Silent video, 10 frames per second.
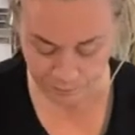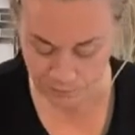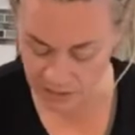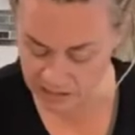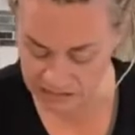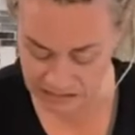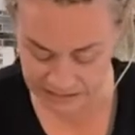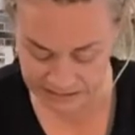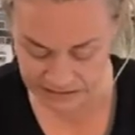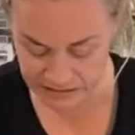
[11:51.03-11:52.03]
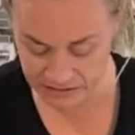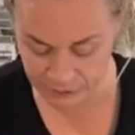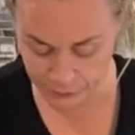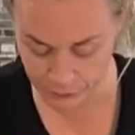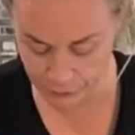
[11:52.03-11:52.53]
it slices
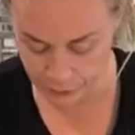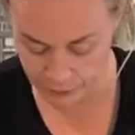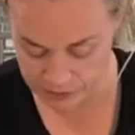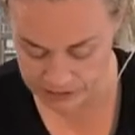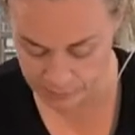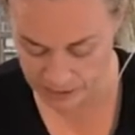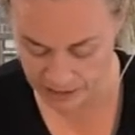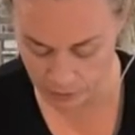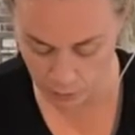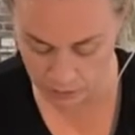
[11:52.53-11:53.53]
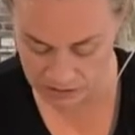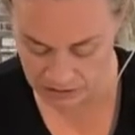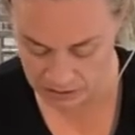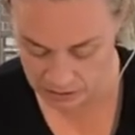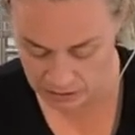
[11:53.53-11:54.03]
through tomatoes
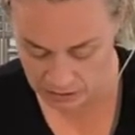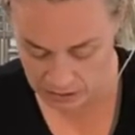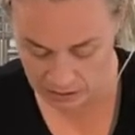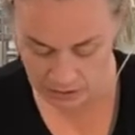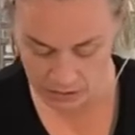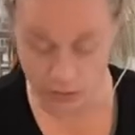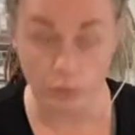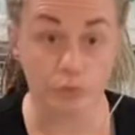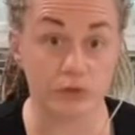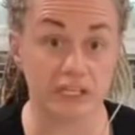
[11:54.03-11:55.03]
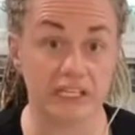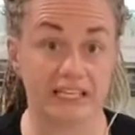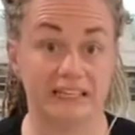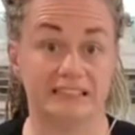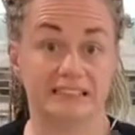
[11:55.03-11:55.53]
really
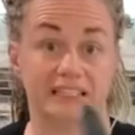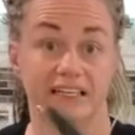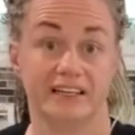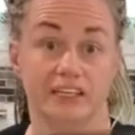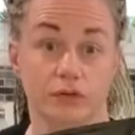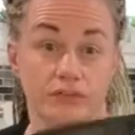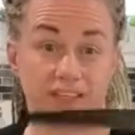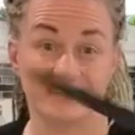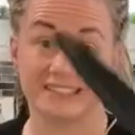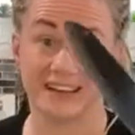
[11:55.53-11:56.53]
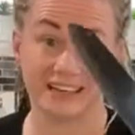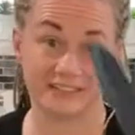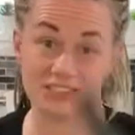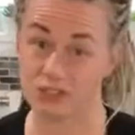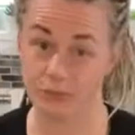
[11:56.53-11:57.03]
easily. You'll see it's not
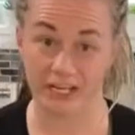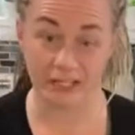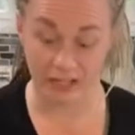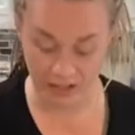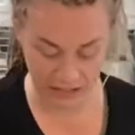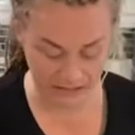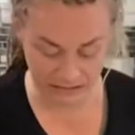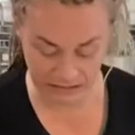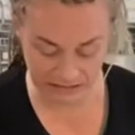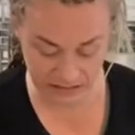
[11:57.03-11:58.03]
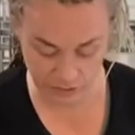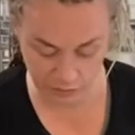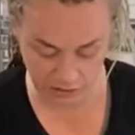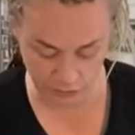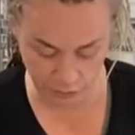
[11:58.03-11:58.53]
even serrated. It slices
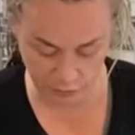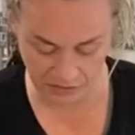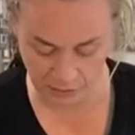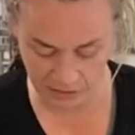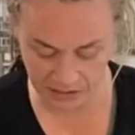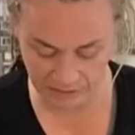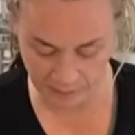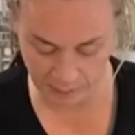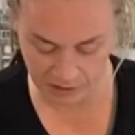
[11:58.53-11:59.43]
right through without it even being